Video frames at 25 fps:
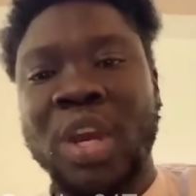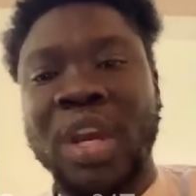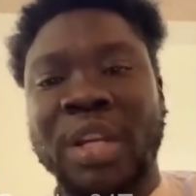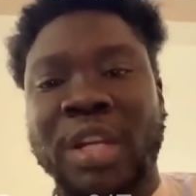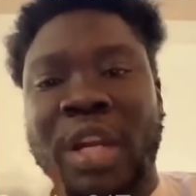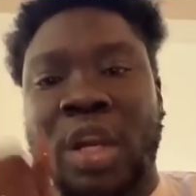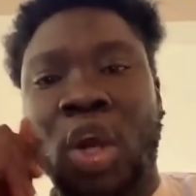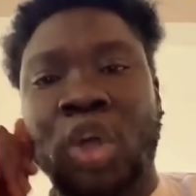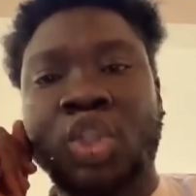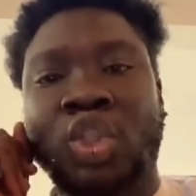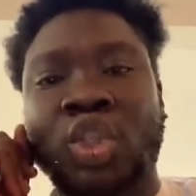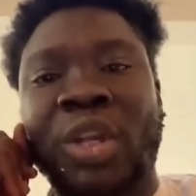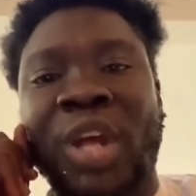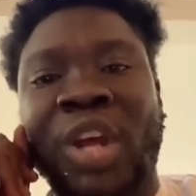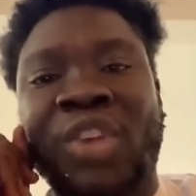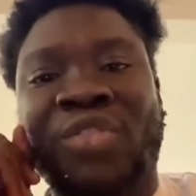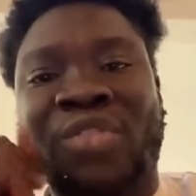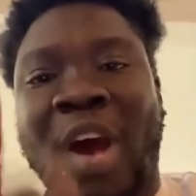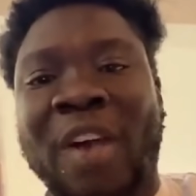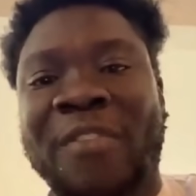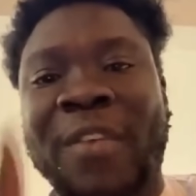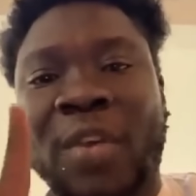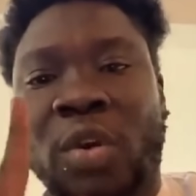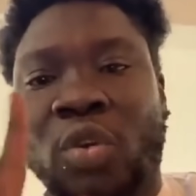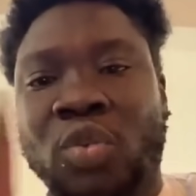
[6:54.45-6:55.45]
They don't know the
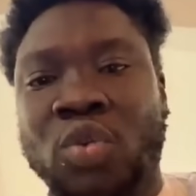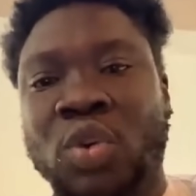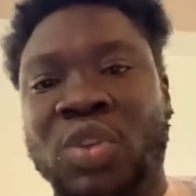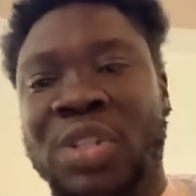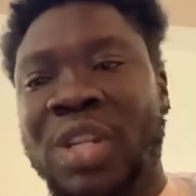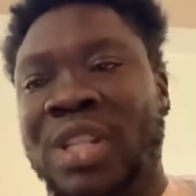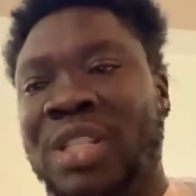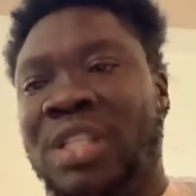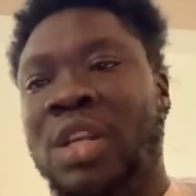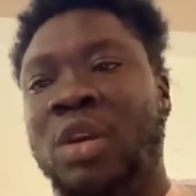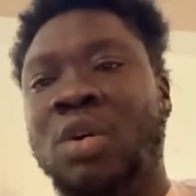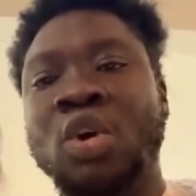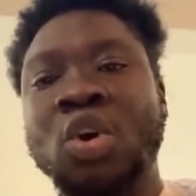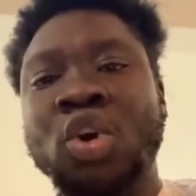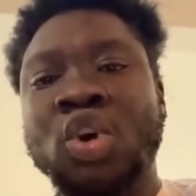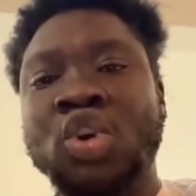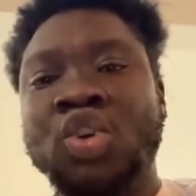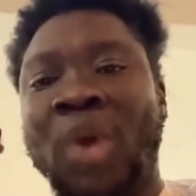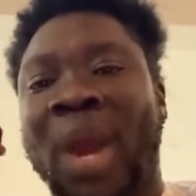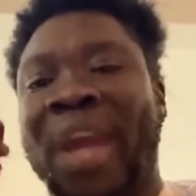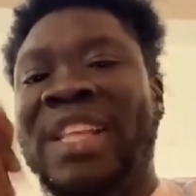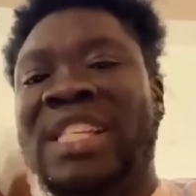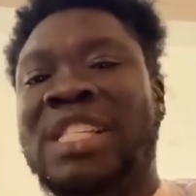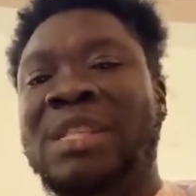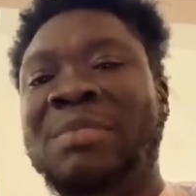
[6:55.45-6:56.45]
traffic rules.
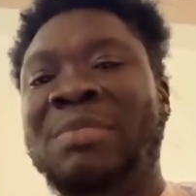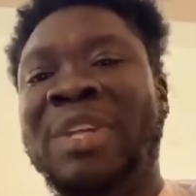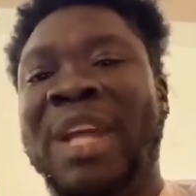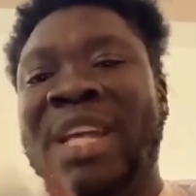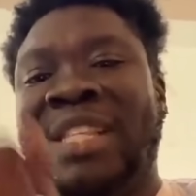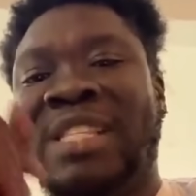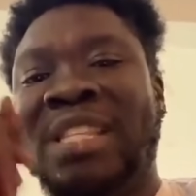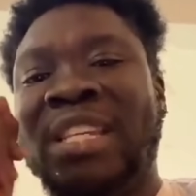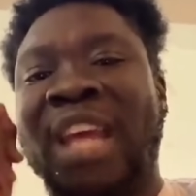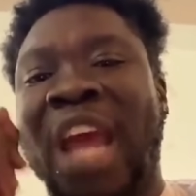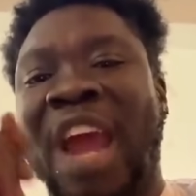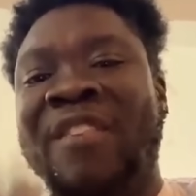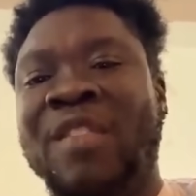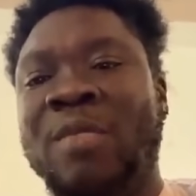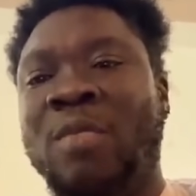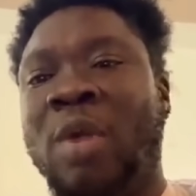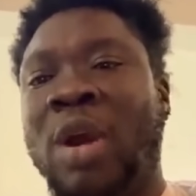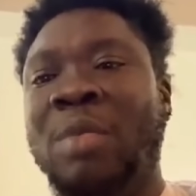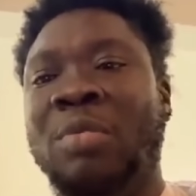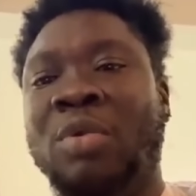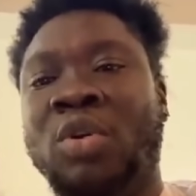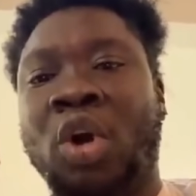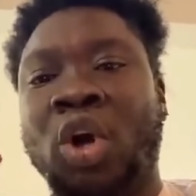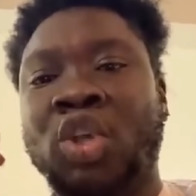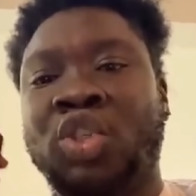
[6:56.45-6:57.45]
You are intimidating
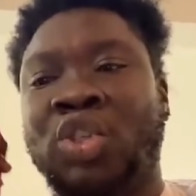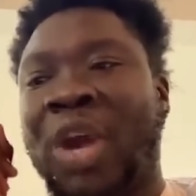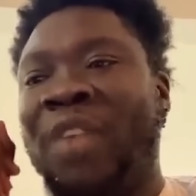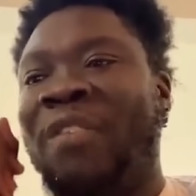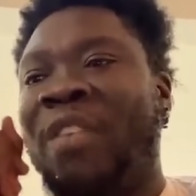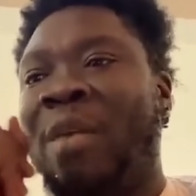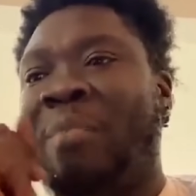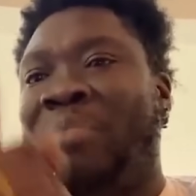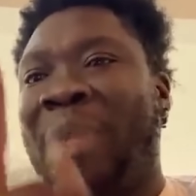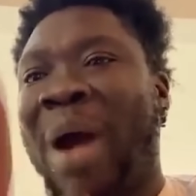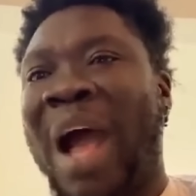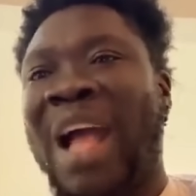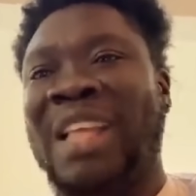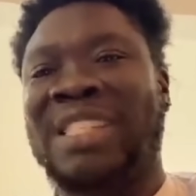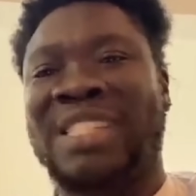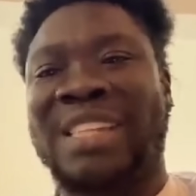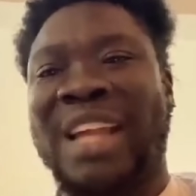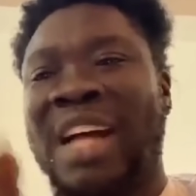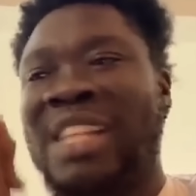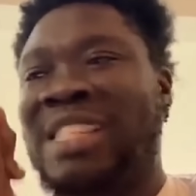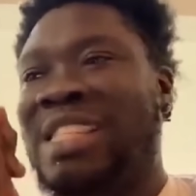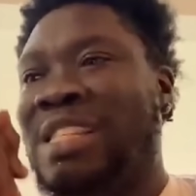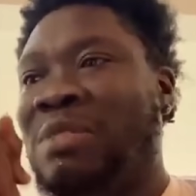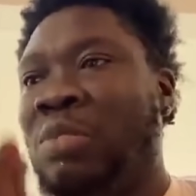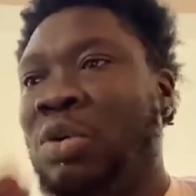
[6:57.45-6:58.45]
everybody because you have a badge.
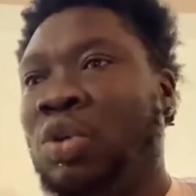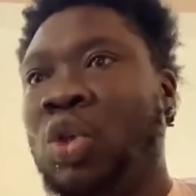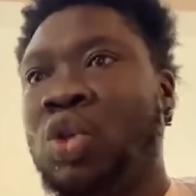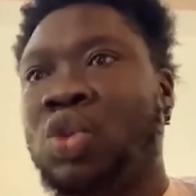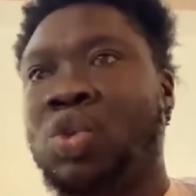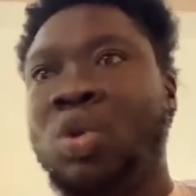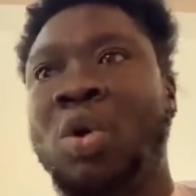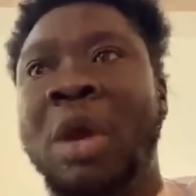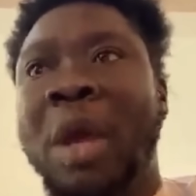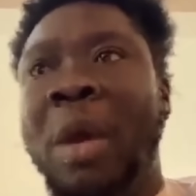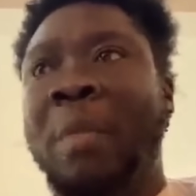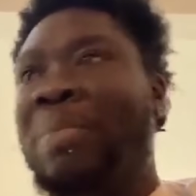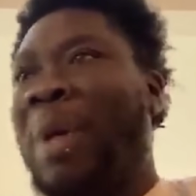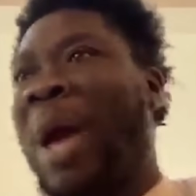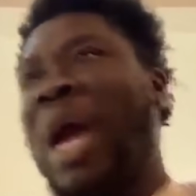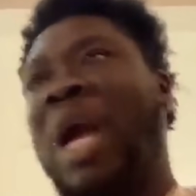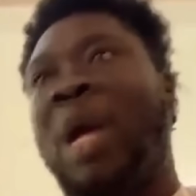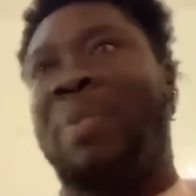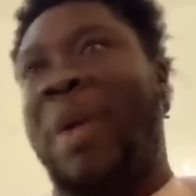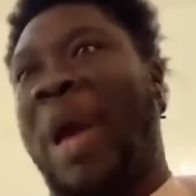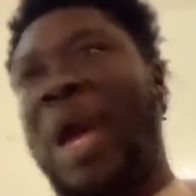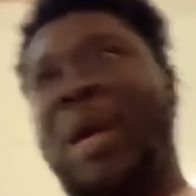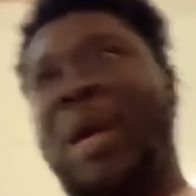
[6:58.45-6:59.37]
Now Timoto so pack.